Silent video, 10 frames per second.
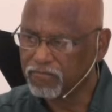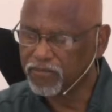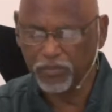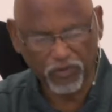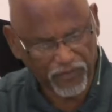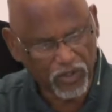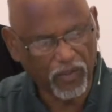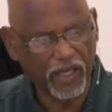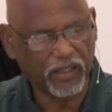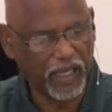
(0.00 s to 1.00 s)
People feel
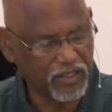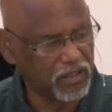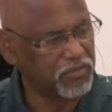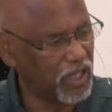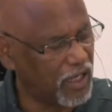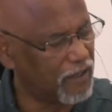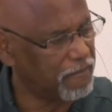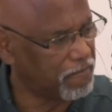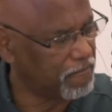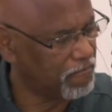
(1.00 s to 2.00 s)
like that sometimes.